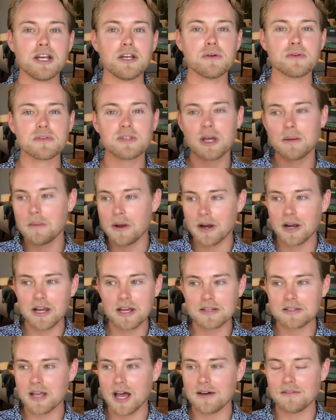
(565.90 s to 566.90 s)
know some
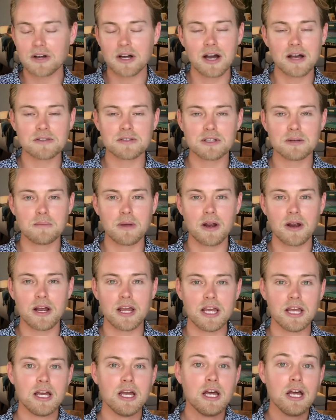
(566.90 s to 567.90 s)
areas have a
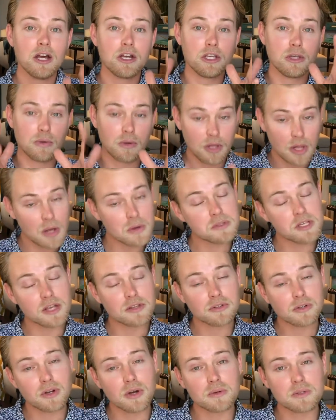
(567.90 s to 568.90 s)
customary, you close
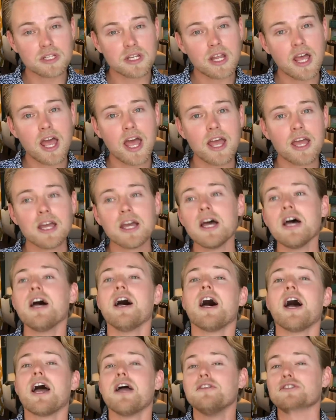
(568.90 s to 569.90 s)
escrow today
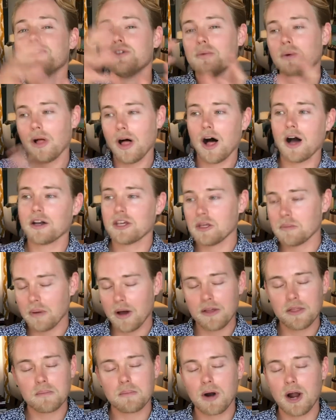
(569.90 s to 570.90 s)
and you will
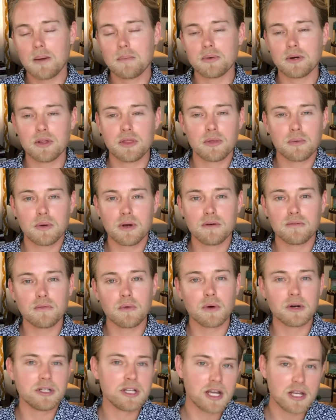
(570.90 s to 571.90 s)
occupy the property 3 or
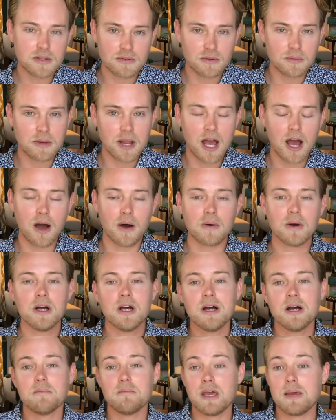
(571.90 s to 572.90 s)
4 days from now.
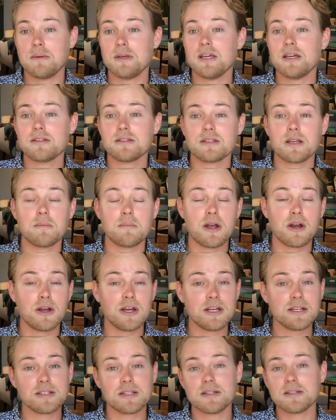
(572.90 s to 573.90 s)
Maybe in some
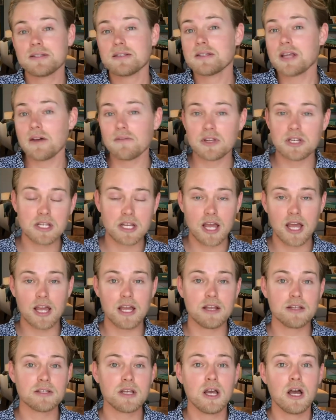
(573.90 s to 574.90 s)
areas it's 7
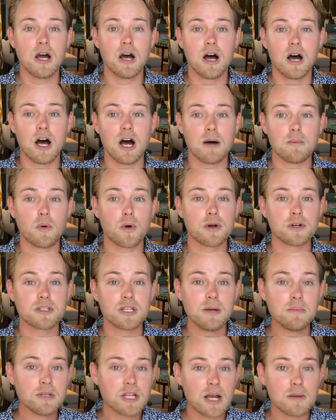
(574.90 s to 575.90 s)
days, or
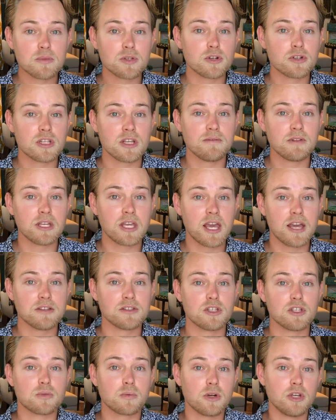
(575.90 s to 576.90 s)
sometimes there's even
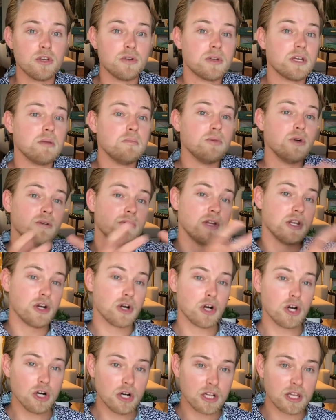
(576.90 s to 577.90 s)
cases where you can move in
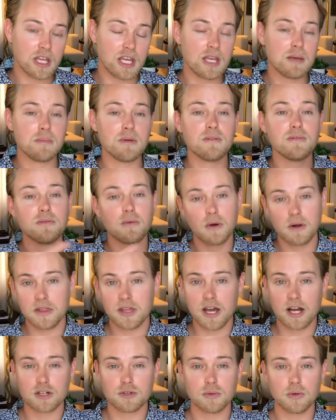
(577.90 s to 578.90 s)
early before
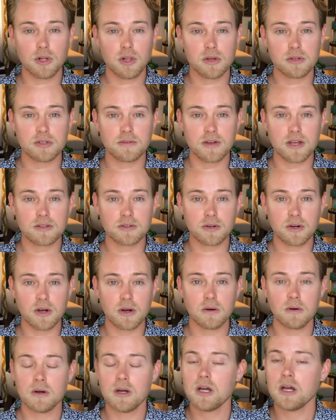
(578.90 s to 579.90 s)
the actual close of
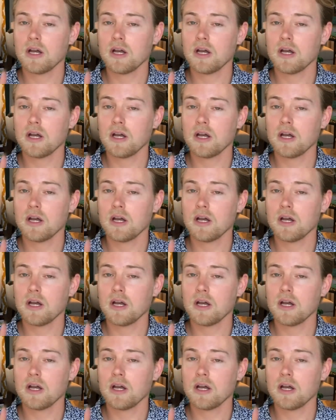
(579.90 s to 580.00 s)
escrow.